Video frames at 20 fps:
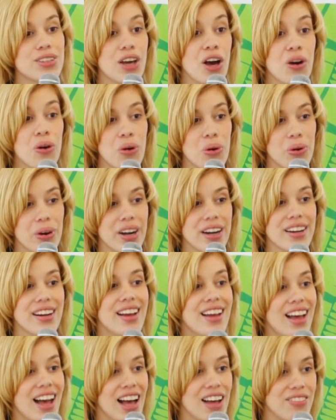cohort
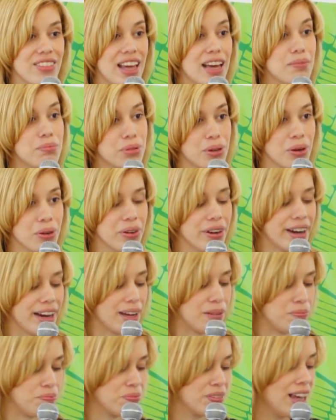of that
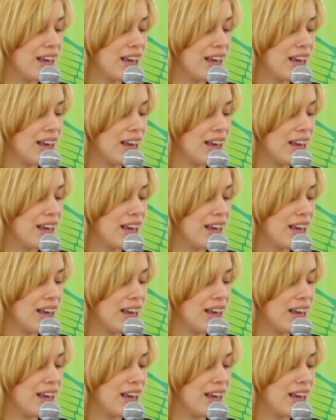program.